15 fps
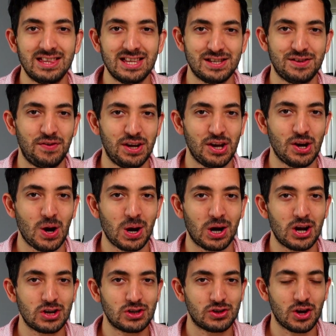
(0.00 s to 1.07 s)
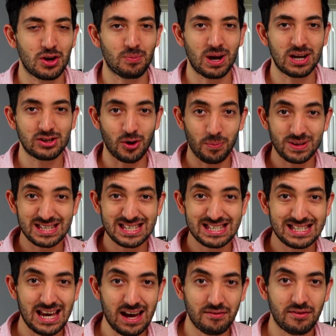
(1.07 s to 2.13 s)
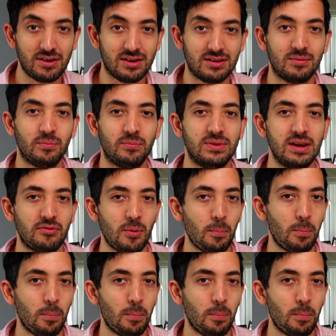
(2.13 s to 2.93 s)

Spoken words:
this video, I'm going to show you my top 7 different